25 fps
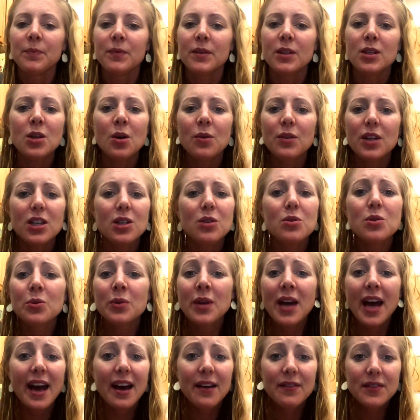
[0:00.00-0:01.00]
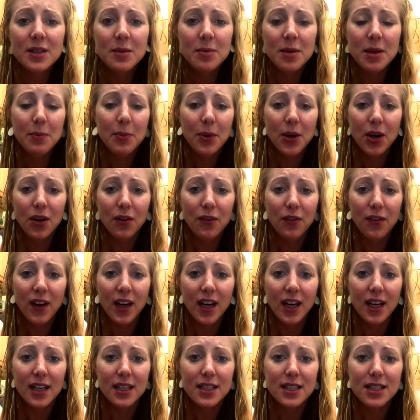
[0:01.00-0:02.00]
know that you don't have to be
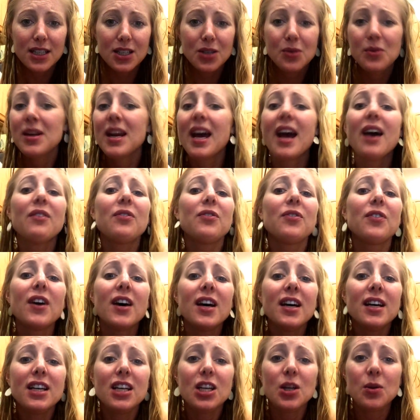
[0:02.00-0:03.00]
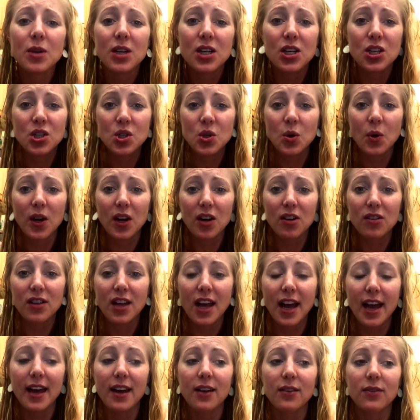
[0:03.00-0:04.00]
perfect. You can have fun. You can enjoy your
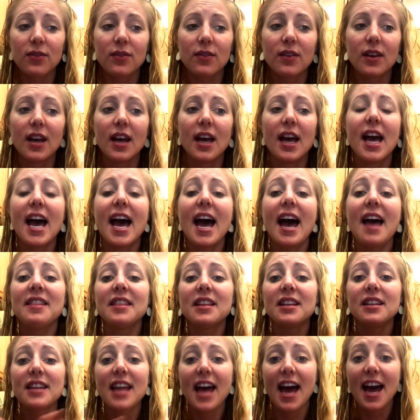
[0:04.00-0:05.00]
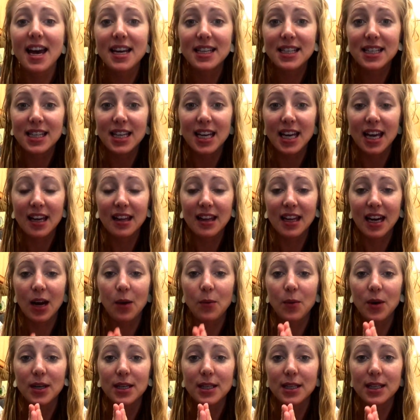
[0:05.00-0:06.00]
life. And the last thing that I
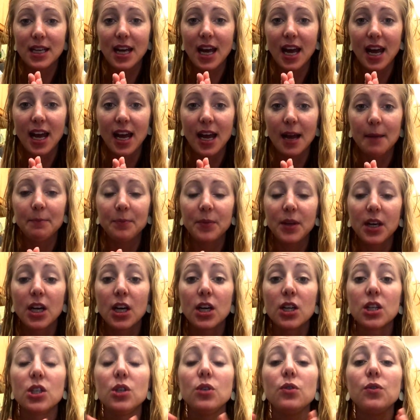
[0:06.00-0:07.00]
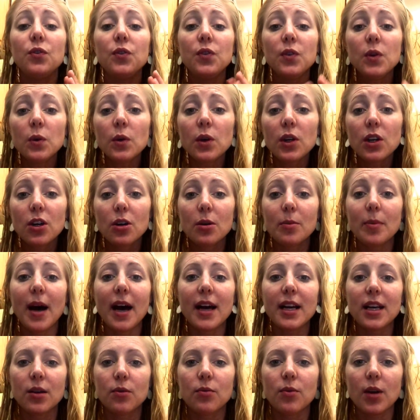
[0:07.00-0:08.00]
want to say to fuel your
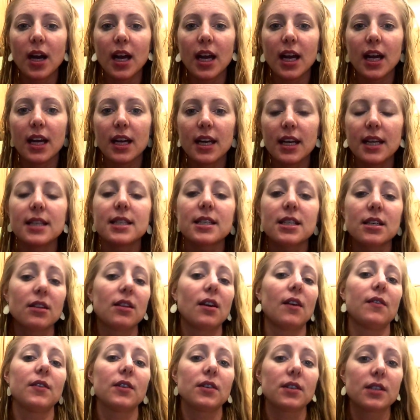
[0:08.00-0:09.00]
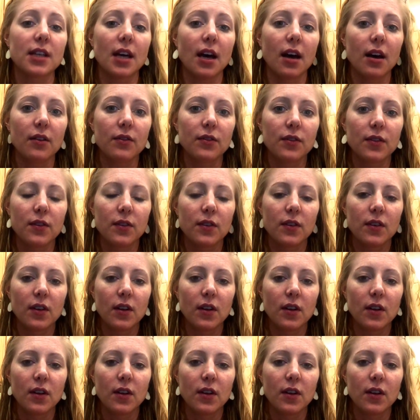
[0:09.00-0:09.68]
body right is to love yourself.